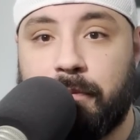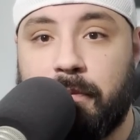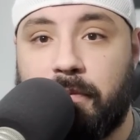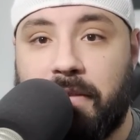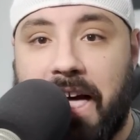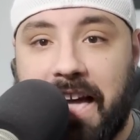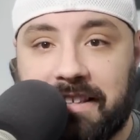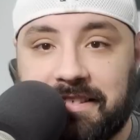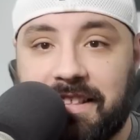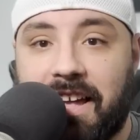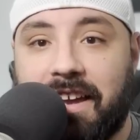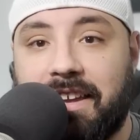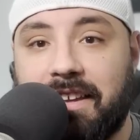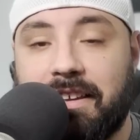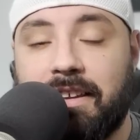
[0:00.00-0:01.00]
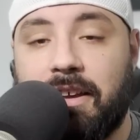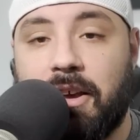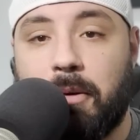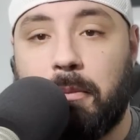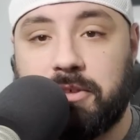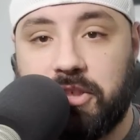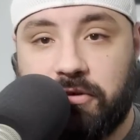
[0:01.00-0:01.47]
Last night
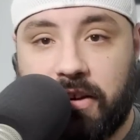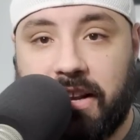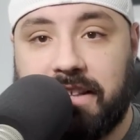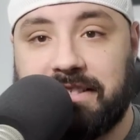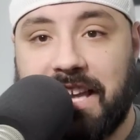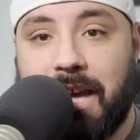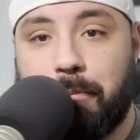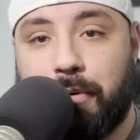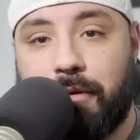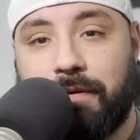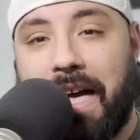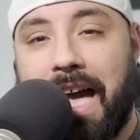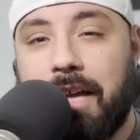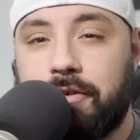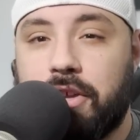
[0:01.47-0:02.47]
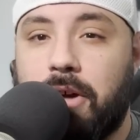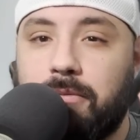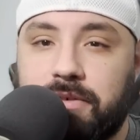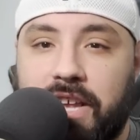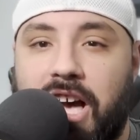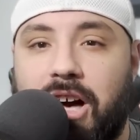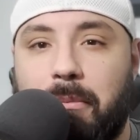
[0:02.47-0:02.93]
was a great example of that.
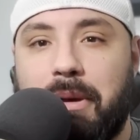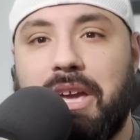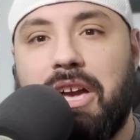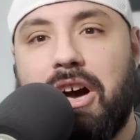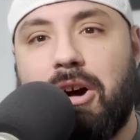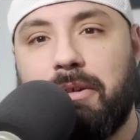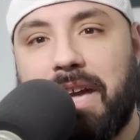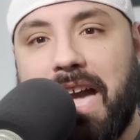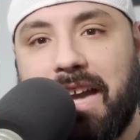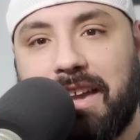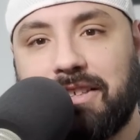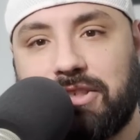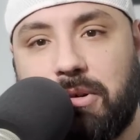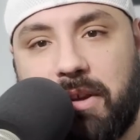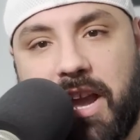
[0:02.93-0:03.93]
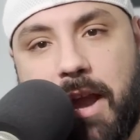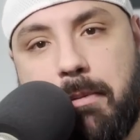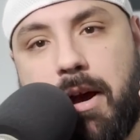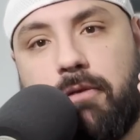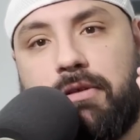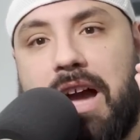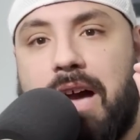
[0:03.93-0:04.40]
Don't tell me, oh, Yankees don't care
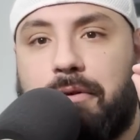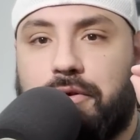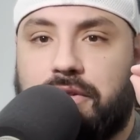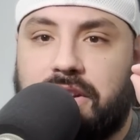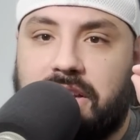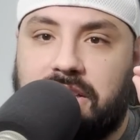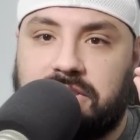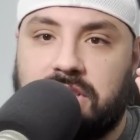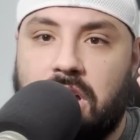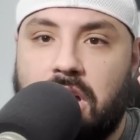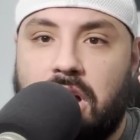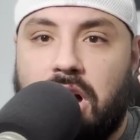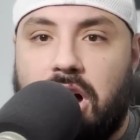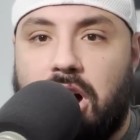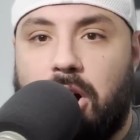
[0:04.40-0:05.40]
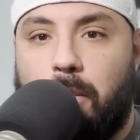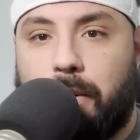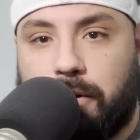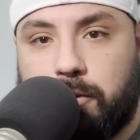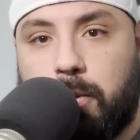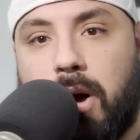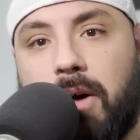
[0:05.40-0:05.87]
about rivalries. Oh,
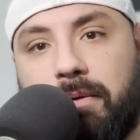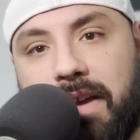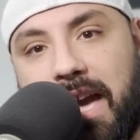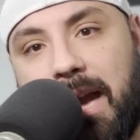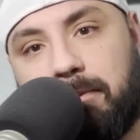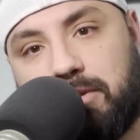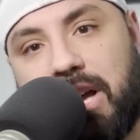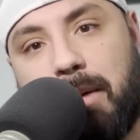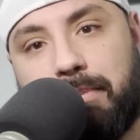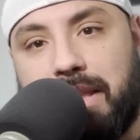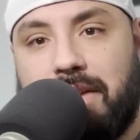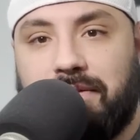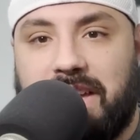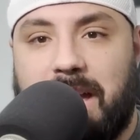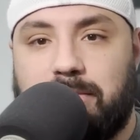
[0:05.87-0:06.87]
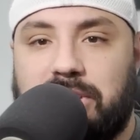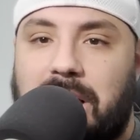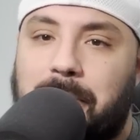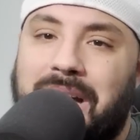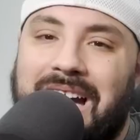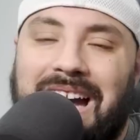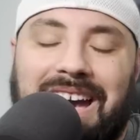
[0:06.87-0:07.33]
we're 12 games up, 11 games
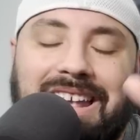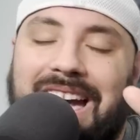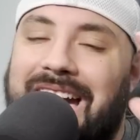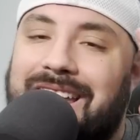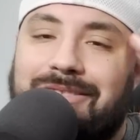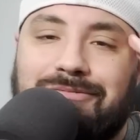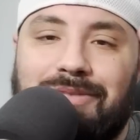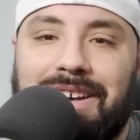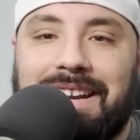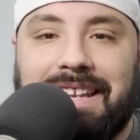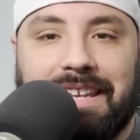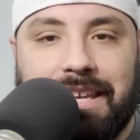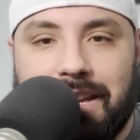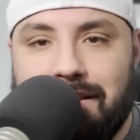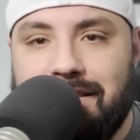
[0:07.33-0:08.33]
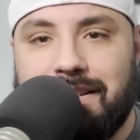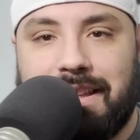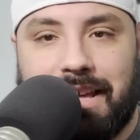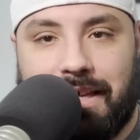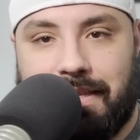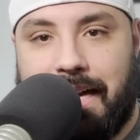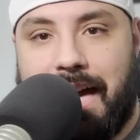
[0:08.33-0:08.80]
up. I don't want to hear
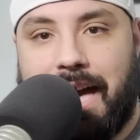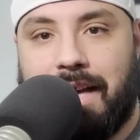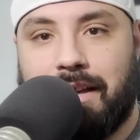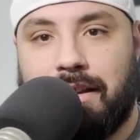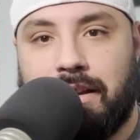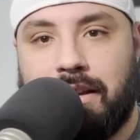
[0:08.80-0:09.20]
any of that.